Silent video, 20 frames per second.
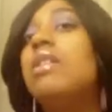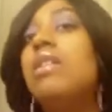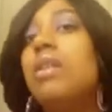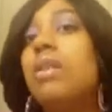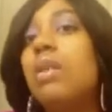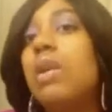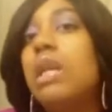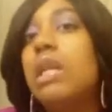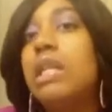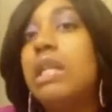
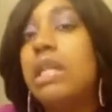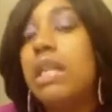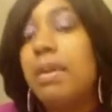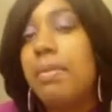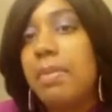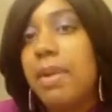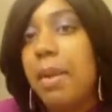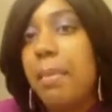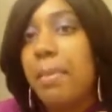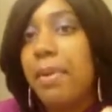So
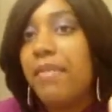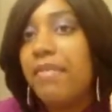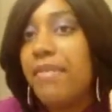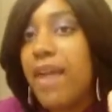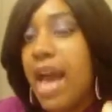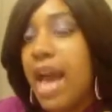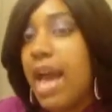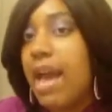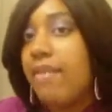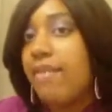tip number
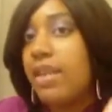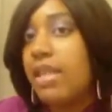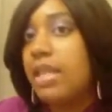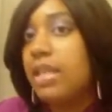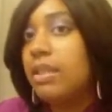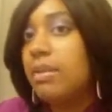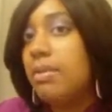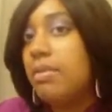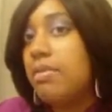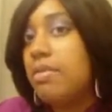5, and
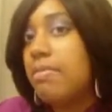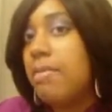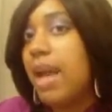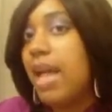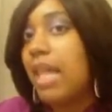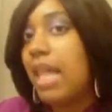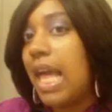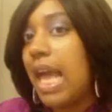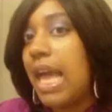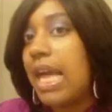this will be
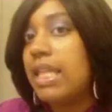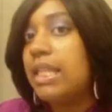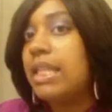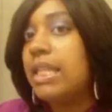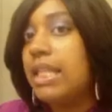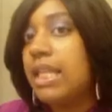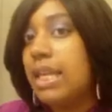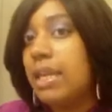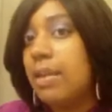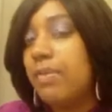my
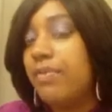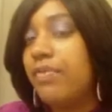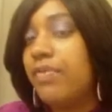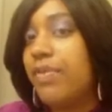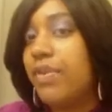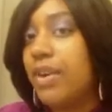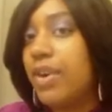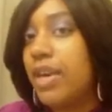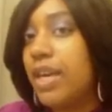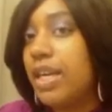last tip
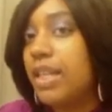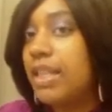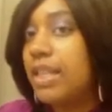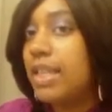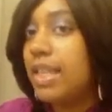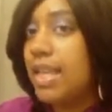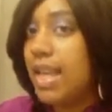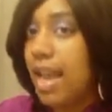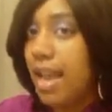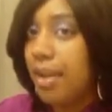for
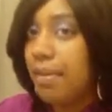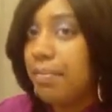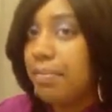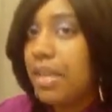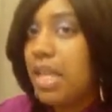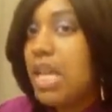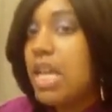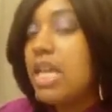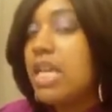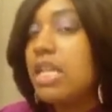today.
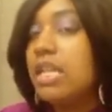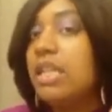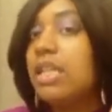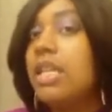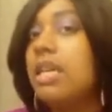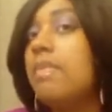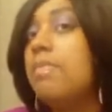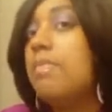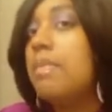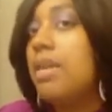
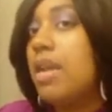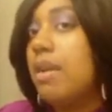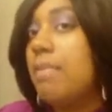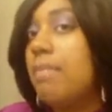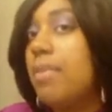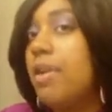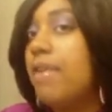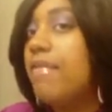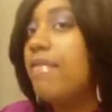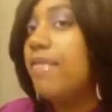Tip
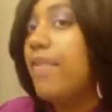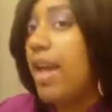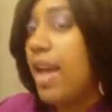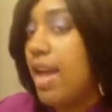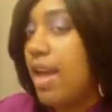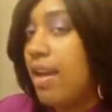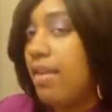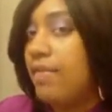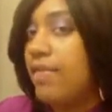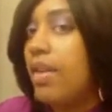number
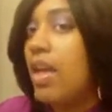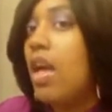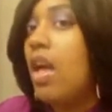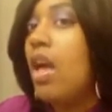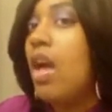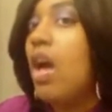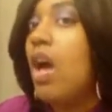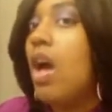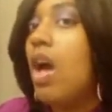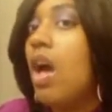
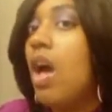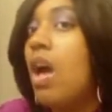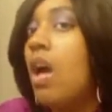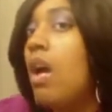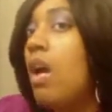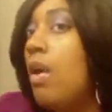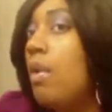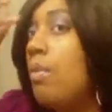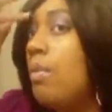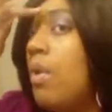
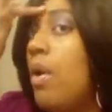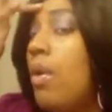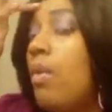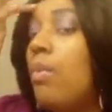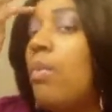5.